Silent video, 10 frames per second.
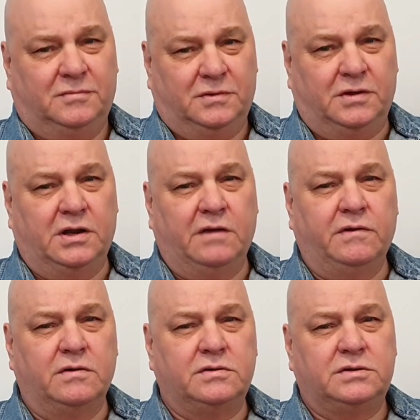G'day
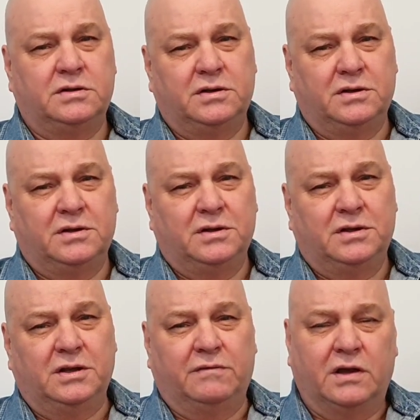viewers.
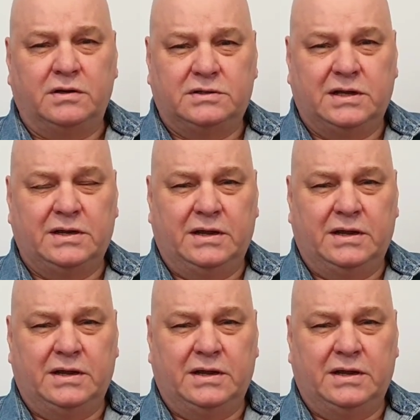If you understand